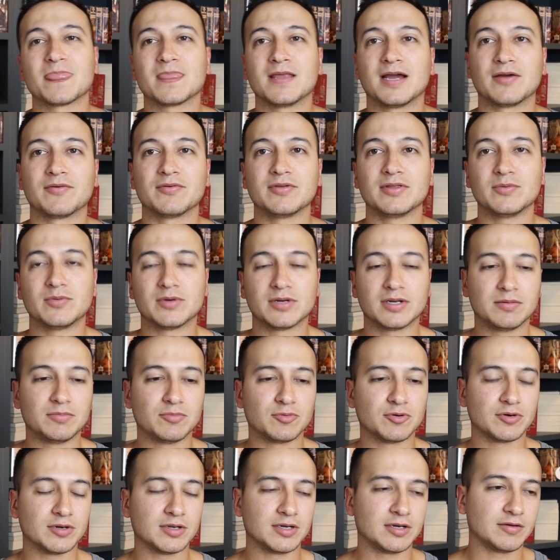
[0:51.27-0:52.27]
I really wanted
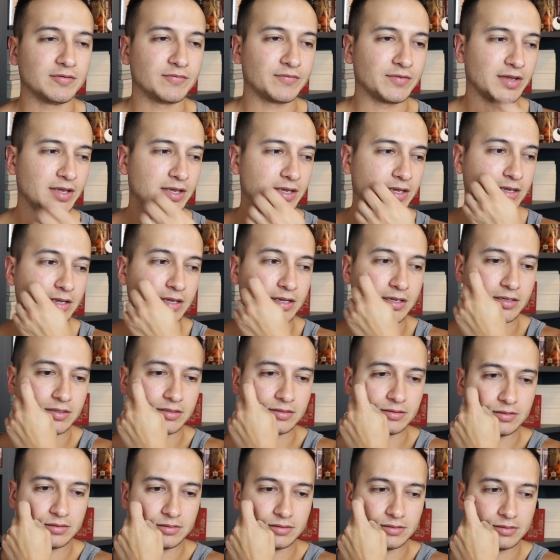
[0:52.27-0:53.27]
more of a
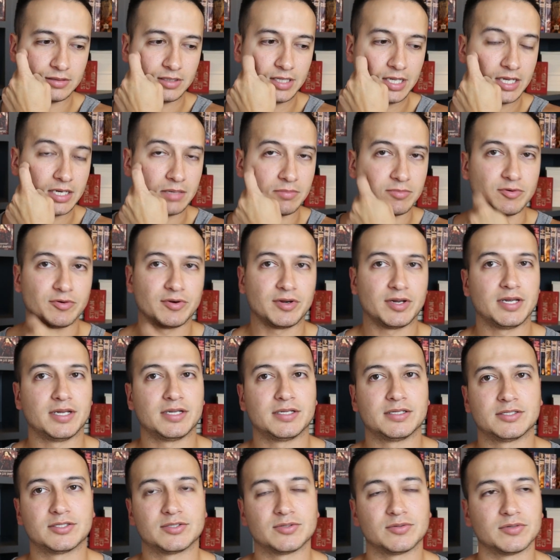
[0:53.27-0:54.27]
Lan and
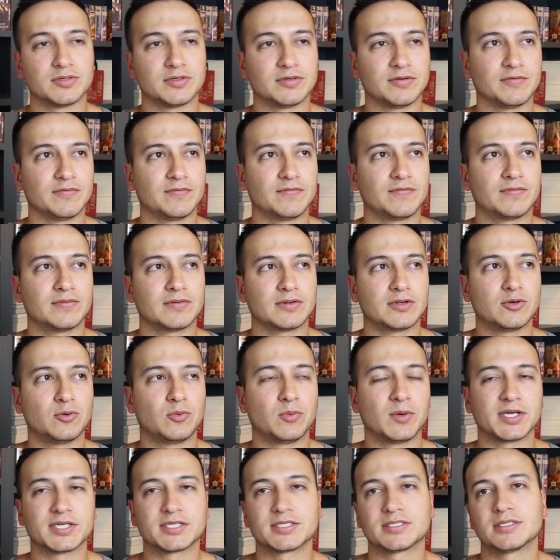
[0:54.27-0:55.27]
Moraine sort of
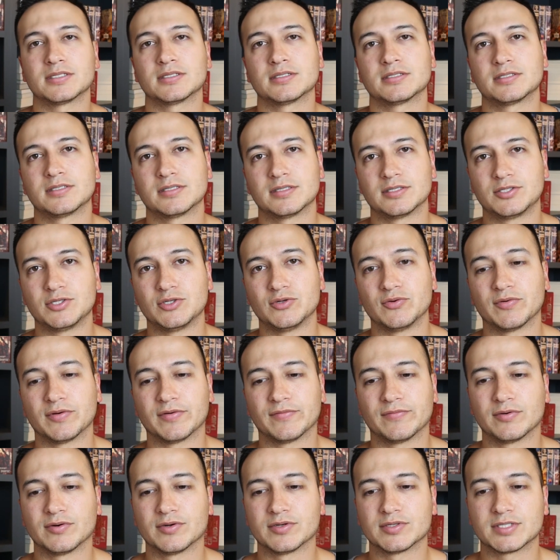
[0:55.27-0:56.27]
quest to the two
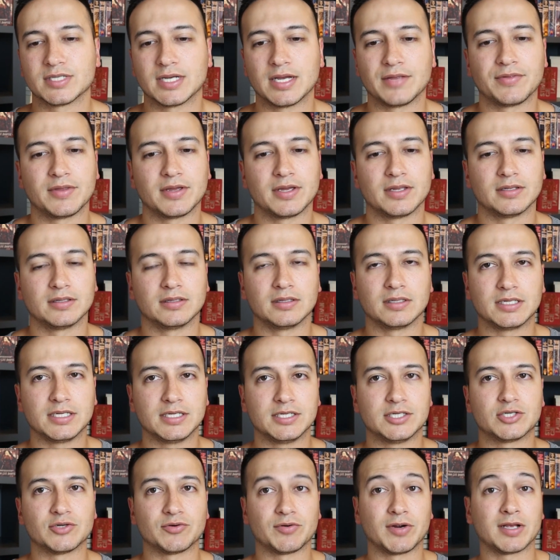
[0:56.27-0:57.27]
rivers and then
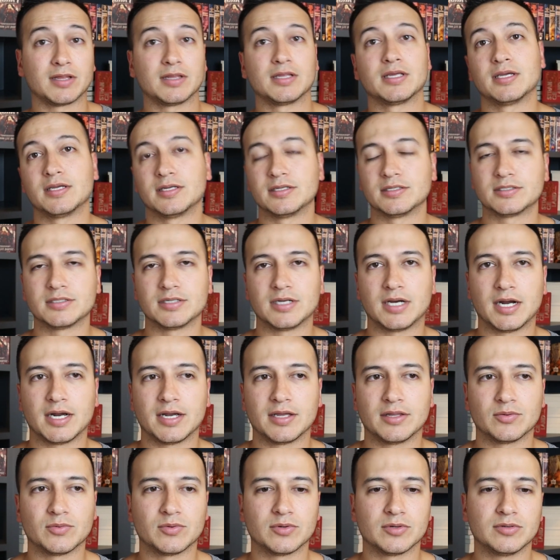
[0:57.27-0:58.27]
lead directly into Eye
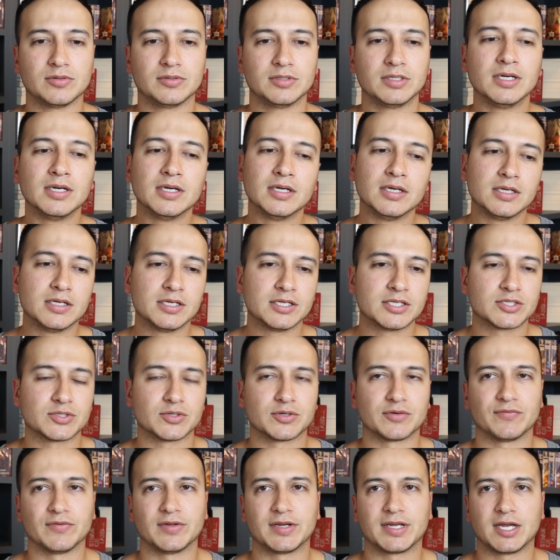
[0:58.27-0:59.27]
of the World. Sort
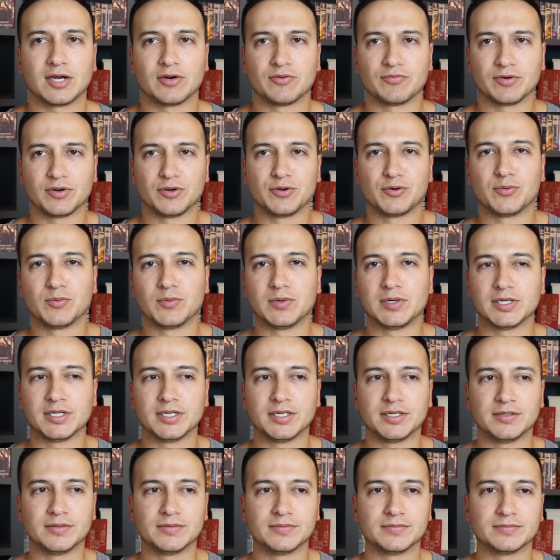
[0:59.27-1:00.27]
of like how Rogue
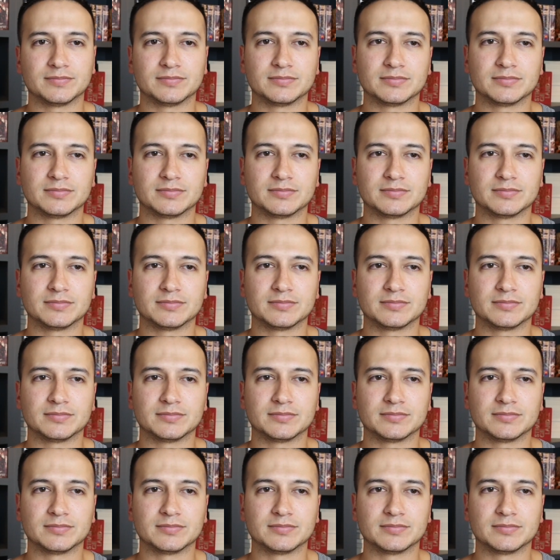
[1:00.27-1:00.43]
One,